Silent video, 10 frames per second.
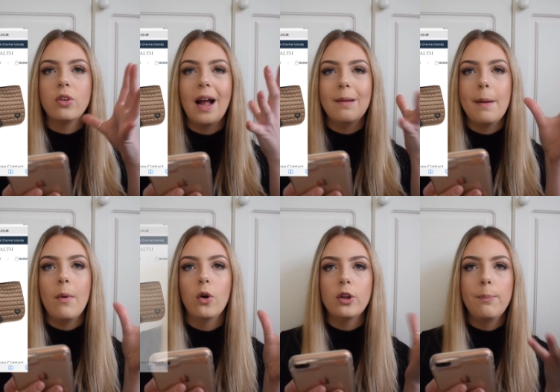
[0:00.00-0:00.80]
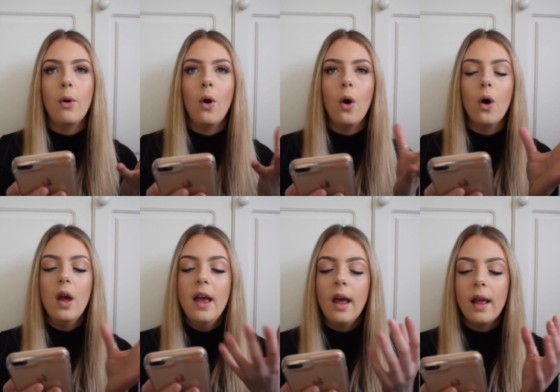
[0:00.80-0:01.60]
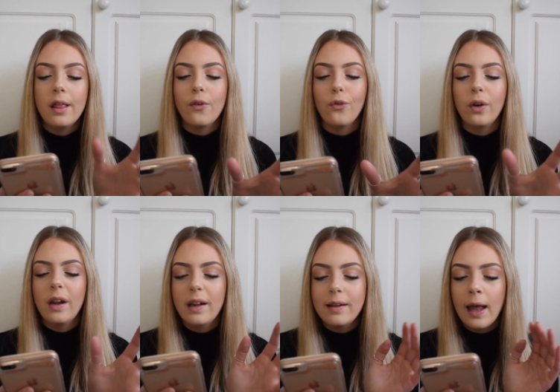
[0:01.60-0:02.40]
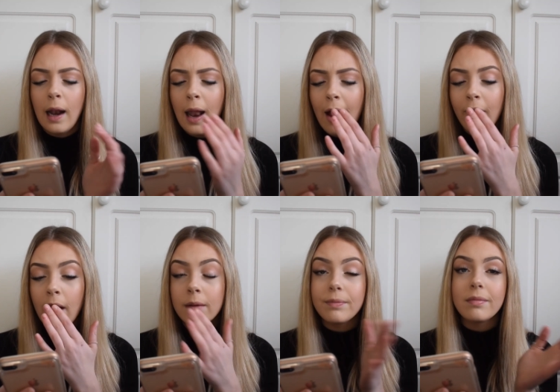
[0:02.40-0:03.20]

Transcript: to add a bit more support in the front of the saddle area.